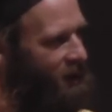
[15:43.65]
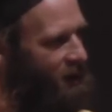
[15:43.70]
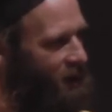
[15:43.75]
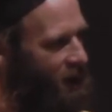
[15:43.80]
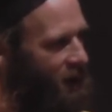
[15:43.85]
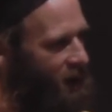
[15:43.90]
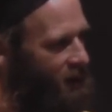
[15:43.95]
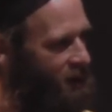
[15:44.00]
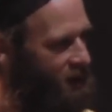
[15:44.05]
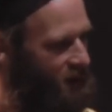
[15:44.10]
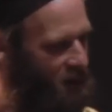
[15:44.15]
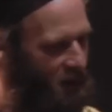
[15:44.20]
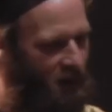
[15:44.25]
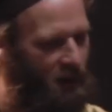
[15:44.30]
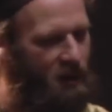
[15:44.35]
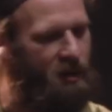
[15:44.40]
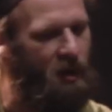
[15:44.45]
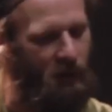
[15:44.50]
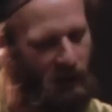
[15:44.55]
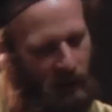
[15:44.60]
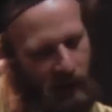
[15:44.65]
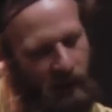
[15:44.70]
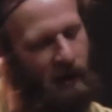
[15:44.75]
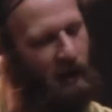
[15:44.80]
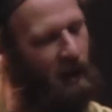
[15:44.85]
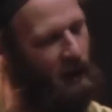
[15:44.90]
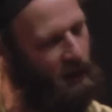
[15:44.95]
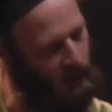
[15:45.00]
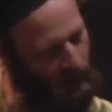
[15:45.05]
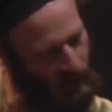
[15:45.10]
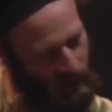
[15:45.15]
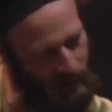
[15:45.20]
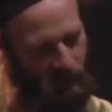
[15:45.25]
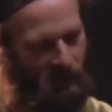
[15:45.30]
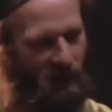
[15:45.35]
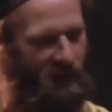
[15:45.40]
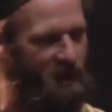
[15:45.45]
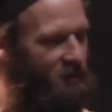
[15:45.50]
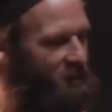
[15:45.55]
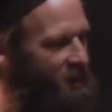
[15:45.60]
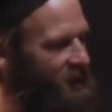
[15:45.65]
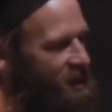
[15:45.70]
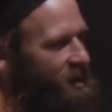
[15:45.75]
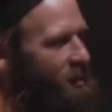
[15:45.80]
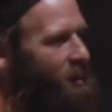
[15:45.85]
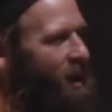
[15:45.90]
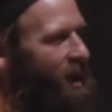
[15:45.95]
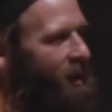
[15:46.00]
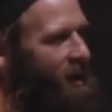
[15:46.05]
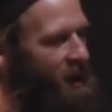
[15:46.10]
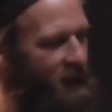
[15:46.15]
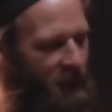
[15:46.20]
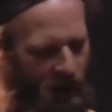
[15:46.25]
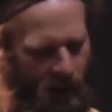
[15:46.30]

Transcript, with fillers: And so he, this, this is a melody.